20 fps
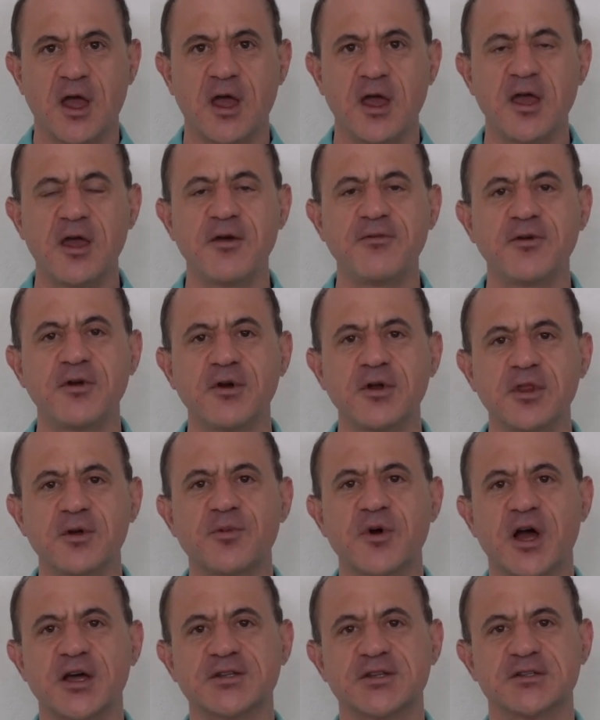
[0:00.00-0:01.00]
If you're in the
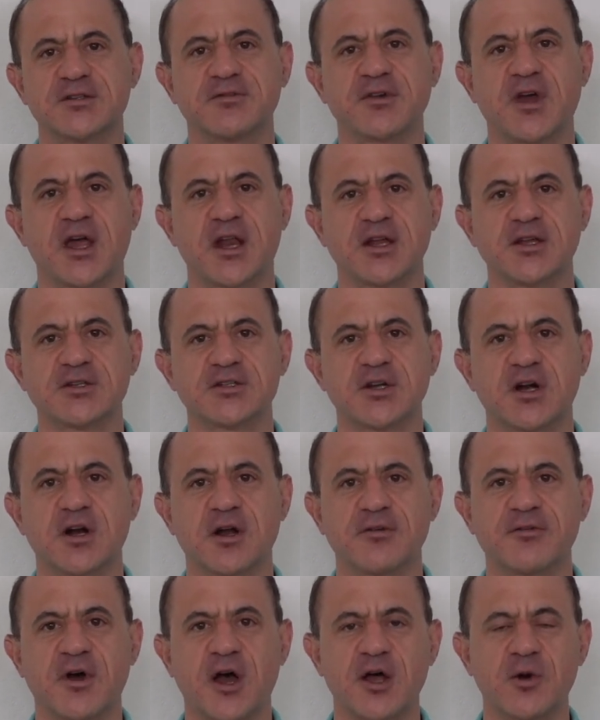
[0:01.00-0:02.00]
process of getting
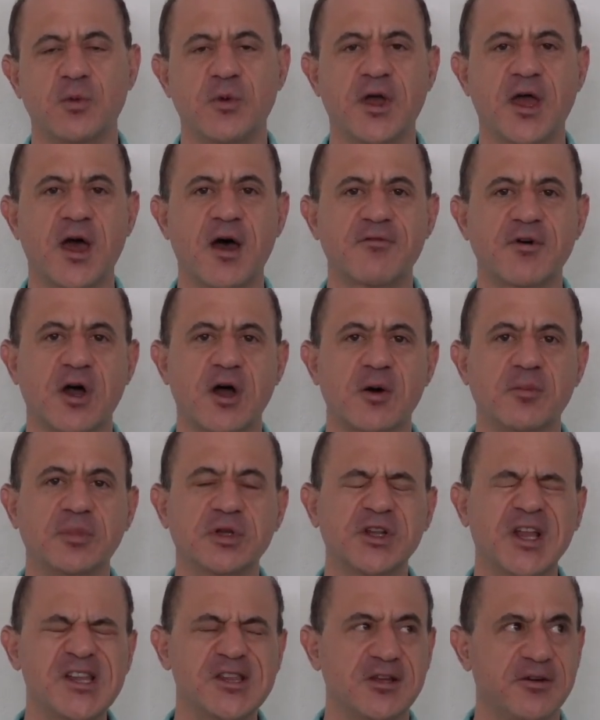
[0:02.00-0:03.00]
certified, we have a
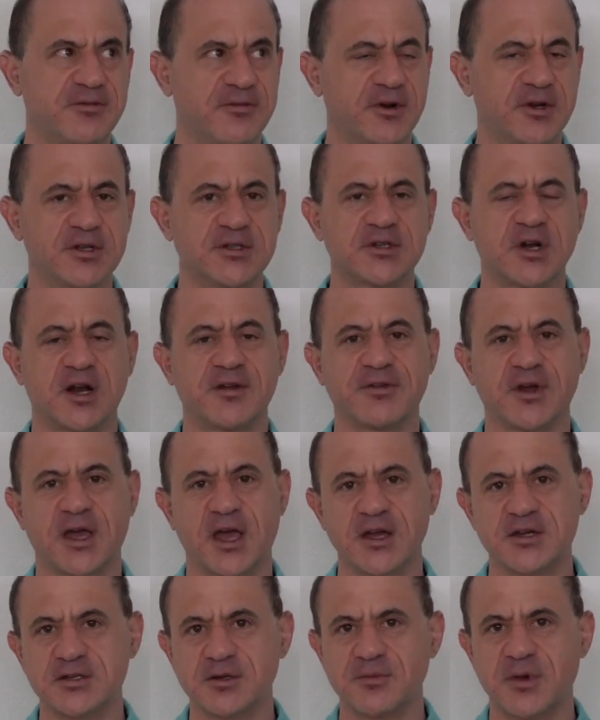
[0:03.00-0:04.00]
completely free
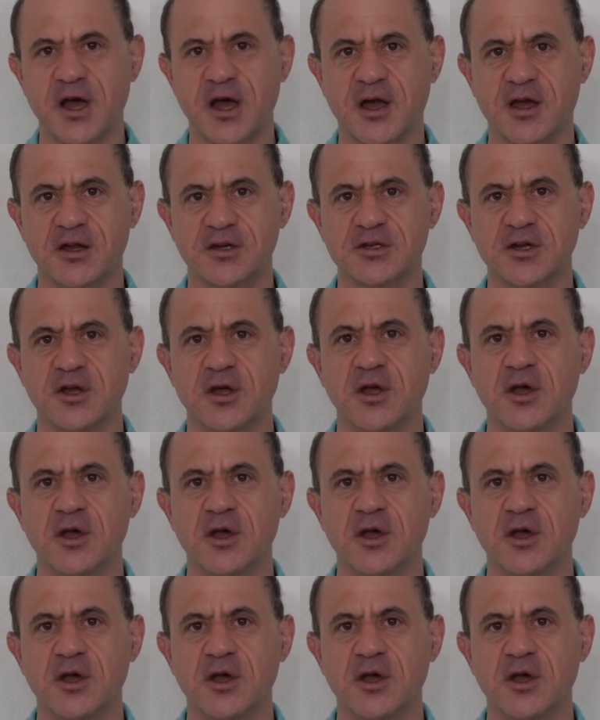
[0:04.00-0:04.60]
certification package.